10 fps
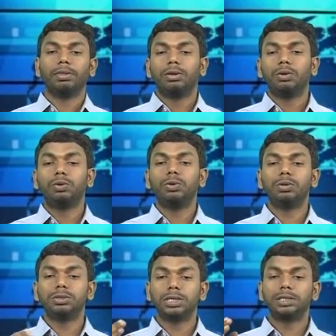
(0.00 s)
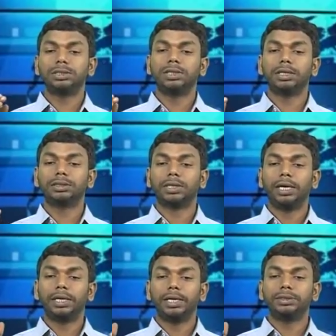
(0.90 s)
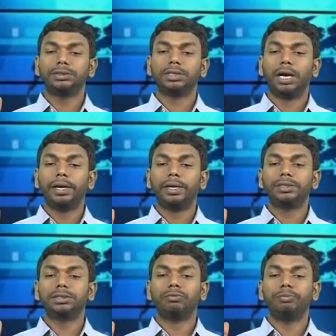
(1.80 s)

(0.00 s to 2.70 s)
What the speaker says: Google search index contains hundreds of